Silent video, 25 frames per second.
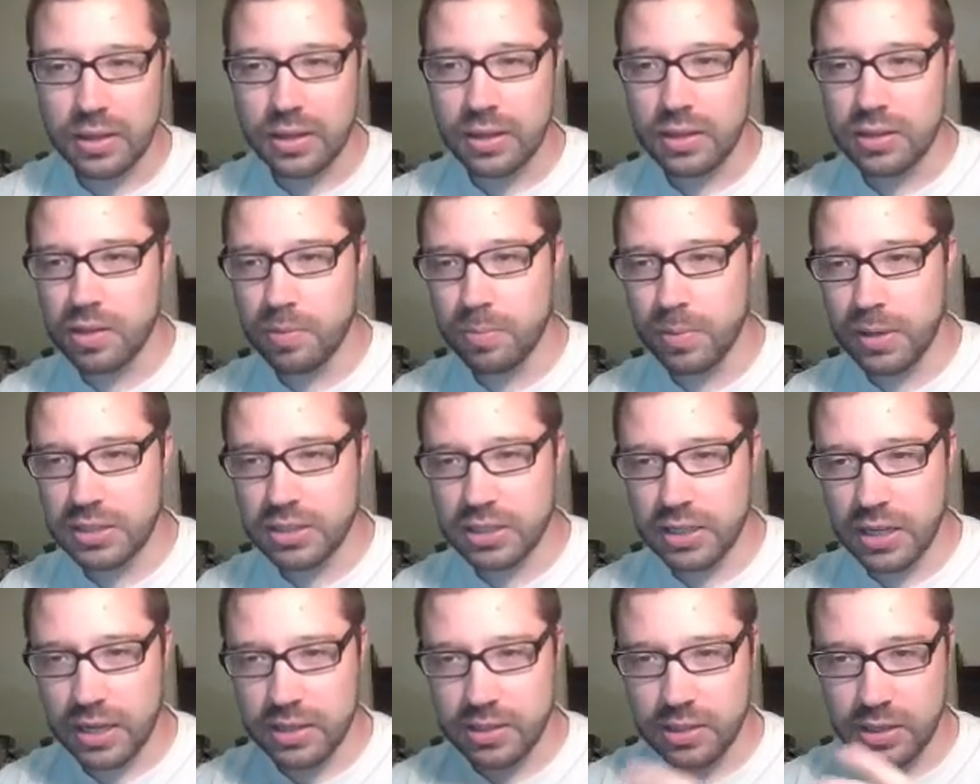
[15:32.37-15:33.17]
The
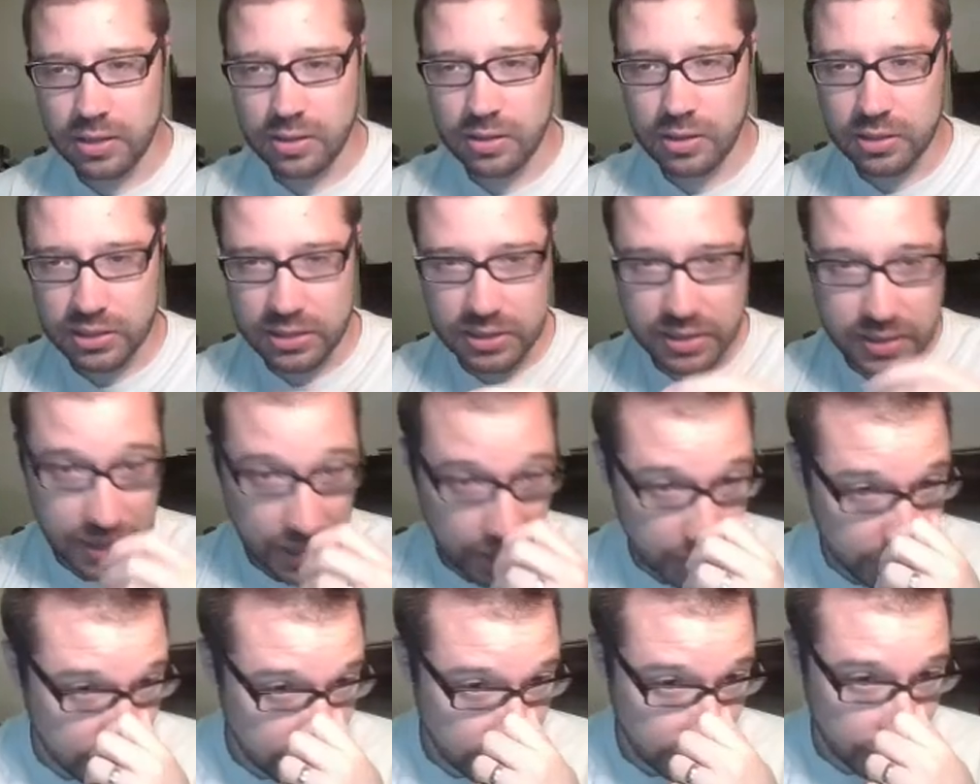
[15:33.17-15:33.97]
basic idea of this
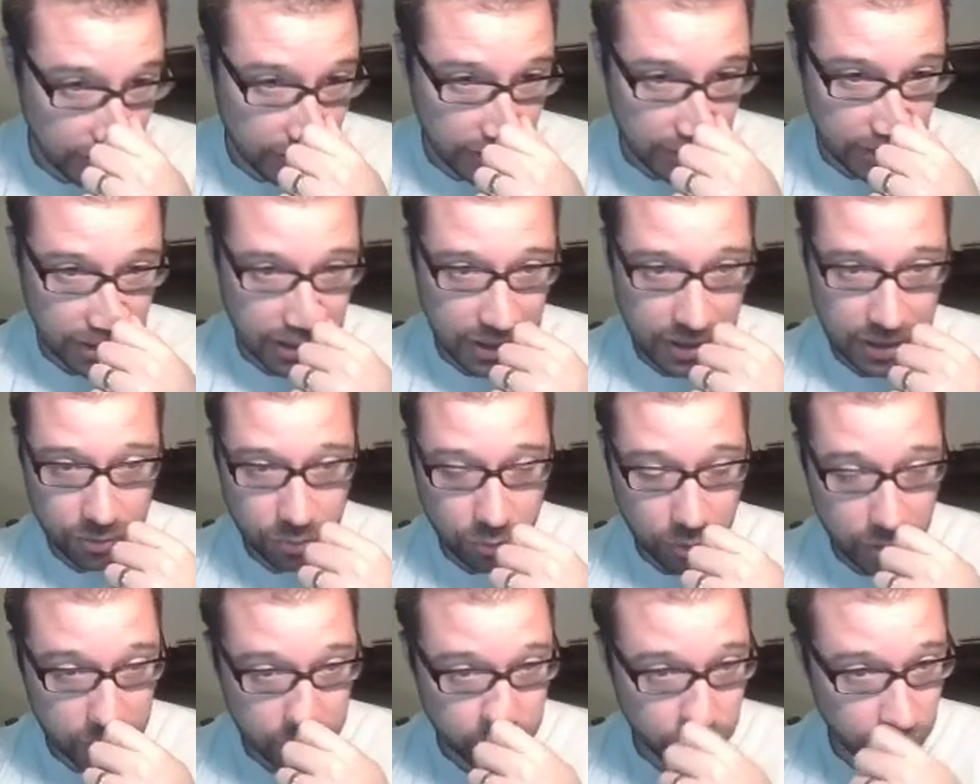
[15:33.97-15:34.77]
deck I
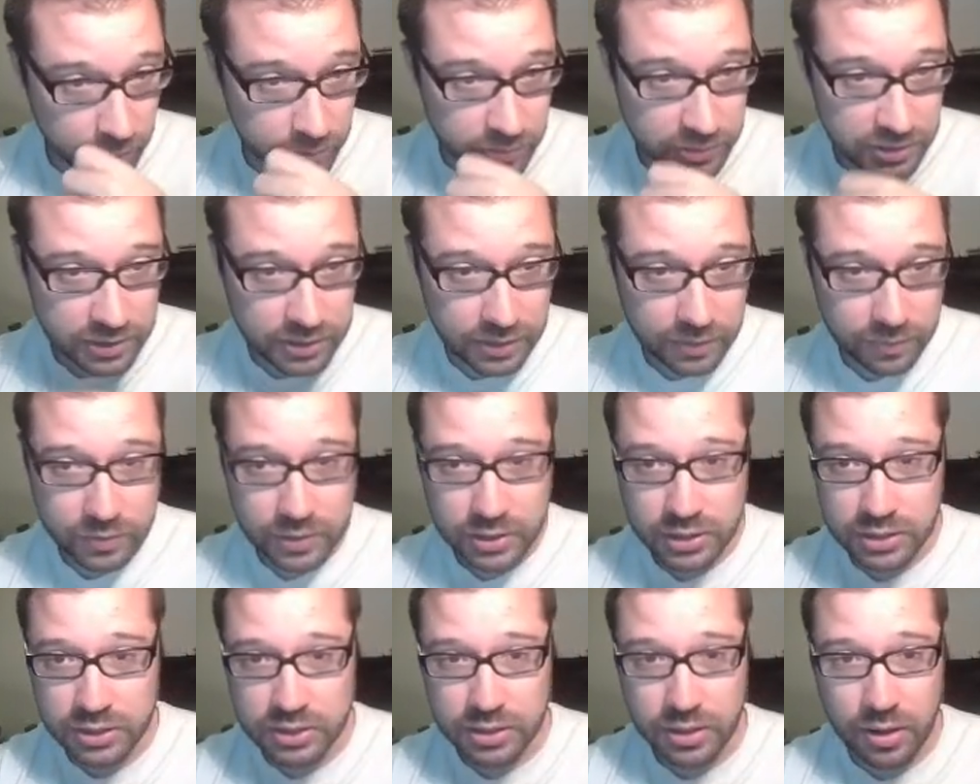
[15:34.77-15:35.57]
read from
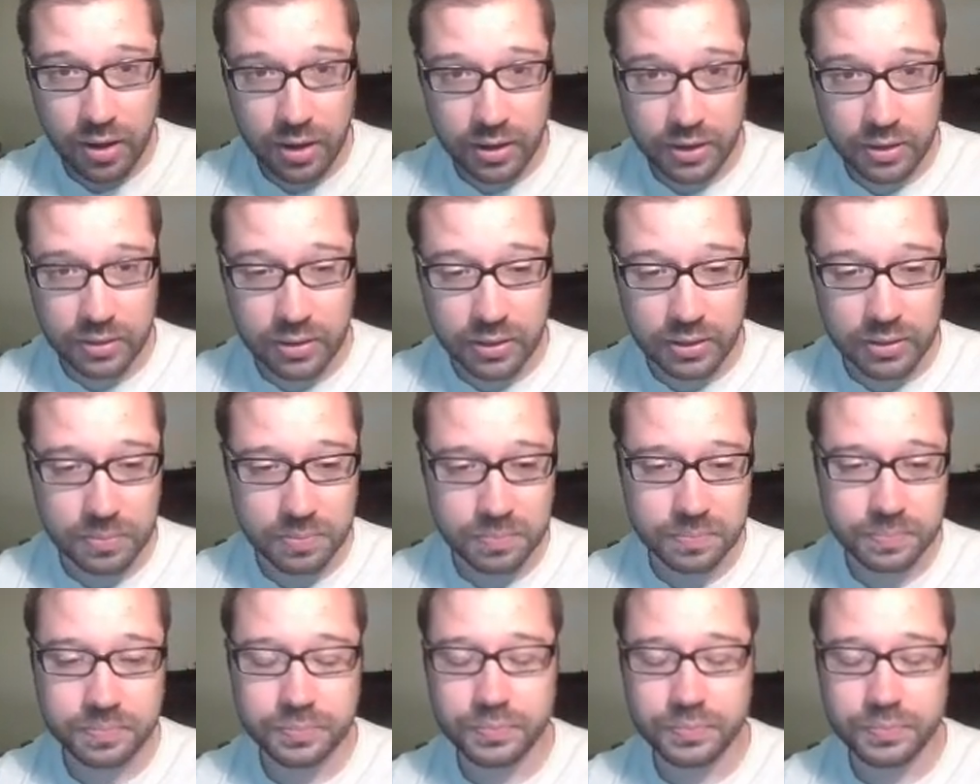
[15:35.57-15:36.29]
CFT Sock on